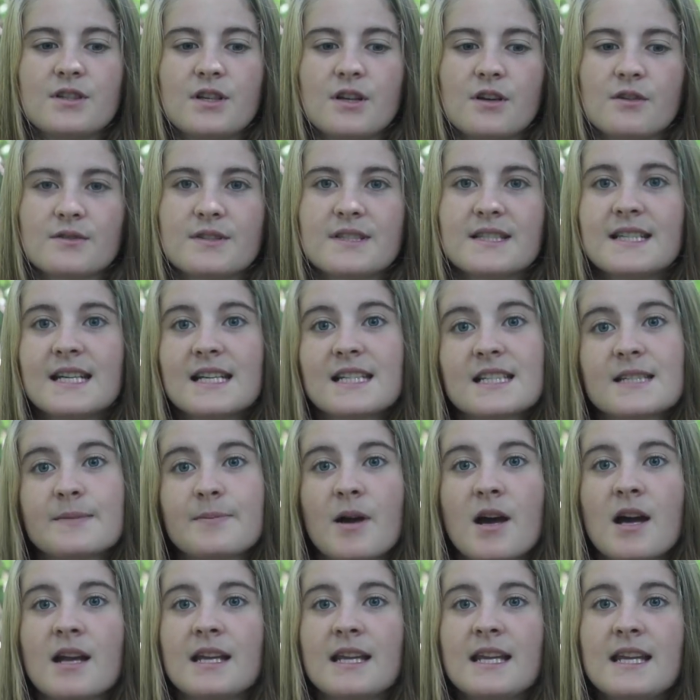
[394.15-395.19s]
you know, Sit
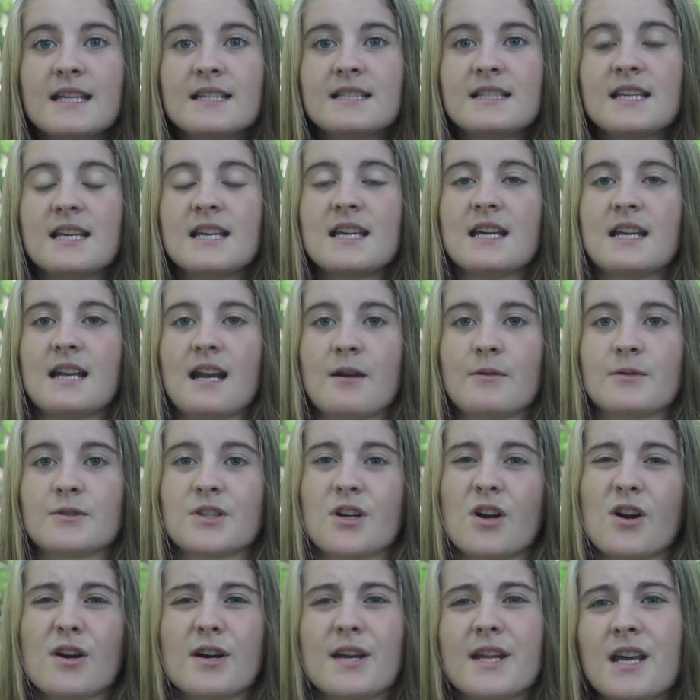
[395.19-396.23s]
Spot easy and I was
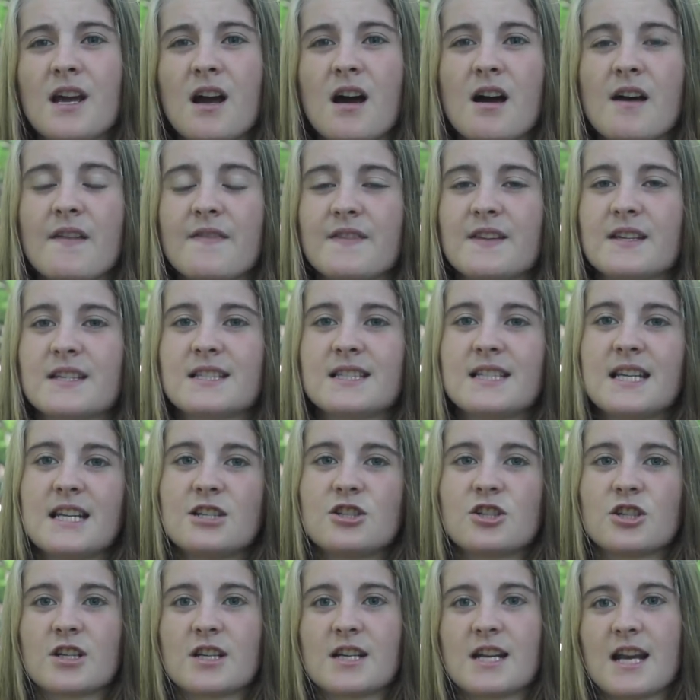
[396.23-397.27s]
already on this
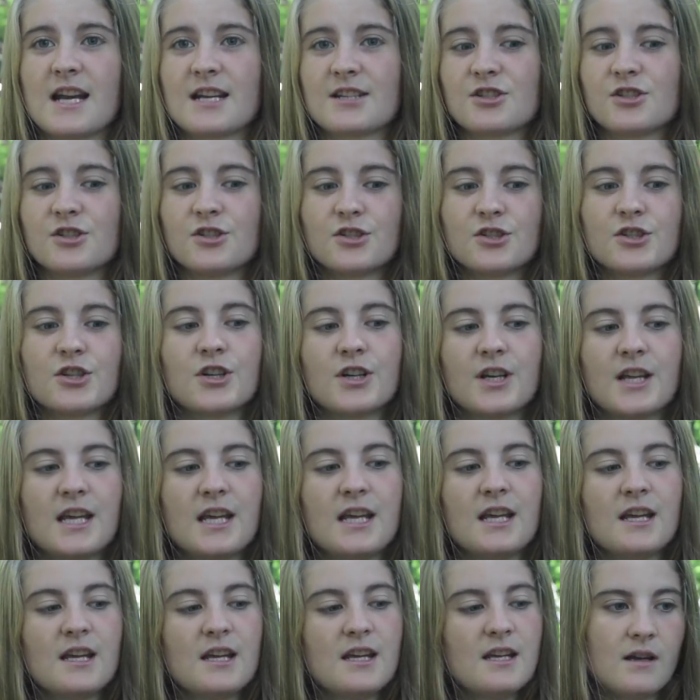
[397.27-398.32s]
nature connection journey,